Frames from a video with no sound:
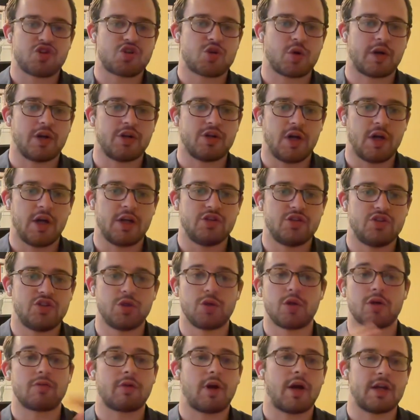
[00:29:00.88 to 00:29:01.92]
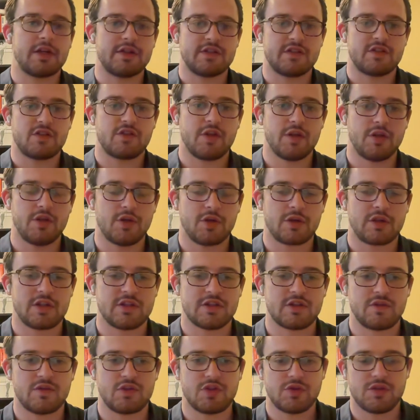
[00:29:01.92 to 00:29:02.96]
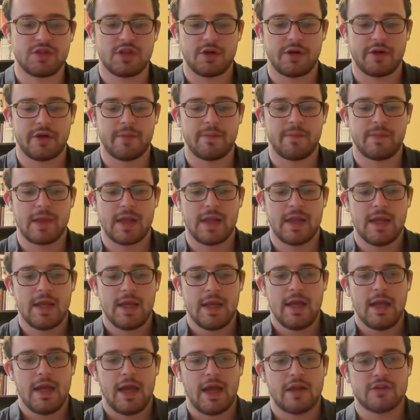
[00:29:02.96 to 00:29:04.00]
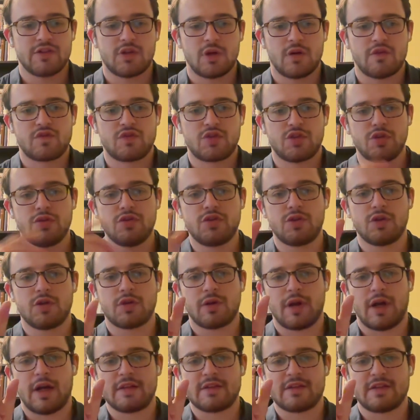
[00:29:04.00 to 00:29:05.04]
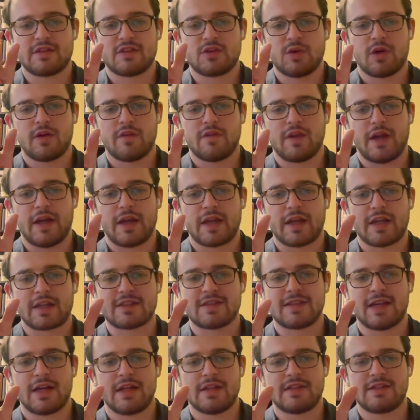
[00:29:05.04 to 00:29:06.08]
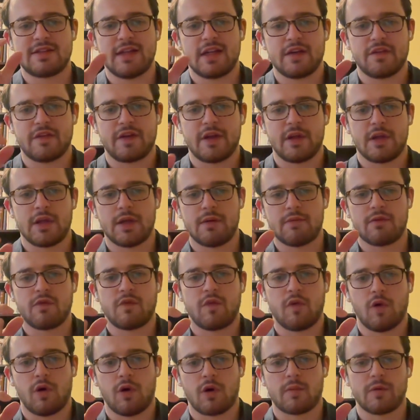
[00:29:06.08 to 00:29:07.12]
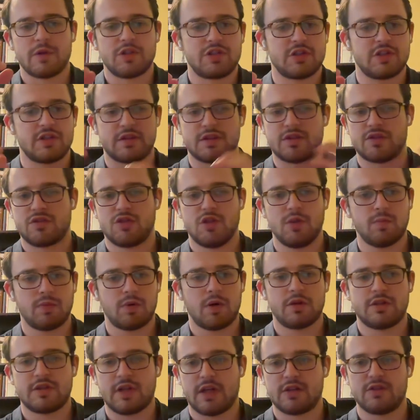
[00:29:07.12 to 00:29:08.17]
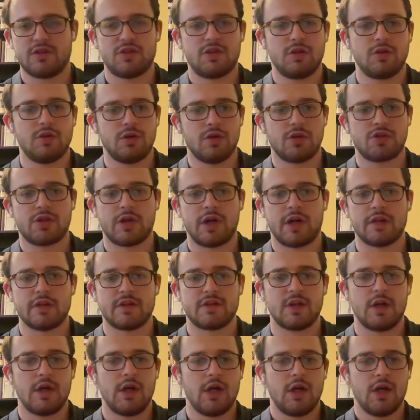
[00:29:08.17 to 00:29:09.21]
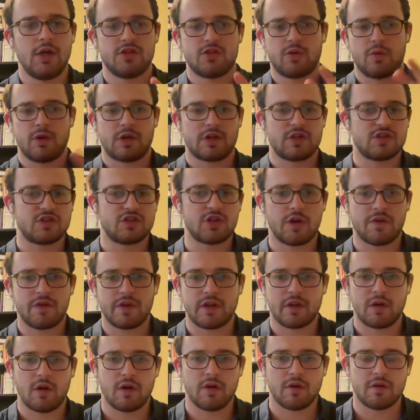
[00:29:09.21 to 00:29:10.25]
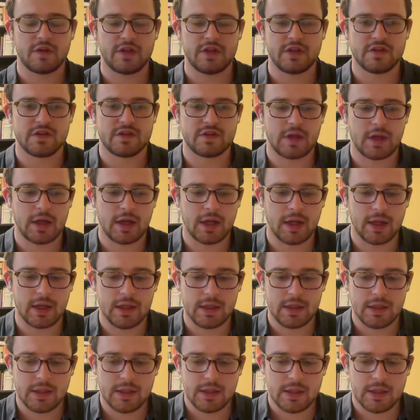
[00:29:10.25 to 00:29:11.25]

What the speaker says: it for short a deuteron is the nucleus of deuterium. And sort of two deuterons is sort of like an excited state of helium-4, which is two protons, two neutrons. So we're conserving all of these, the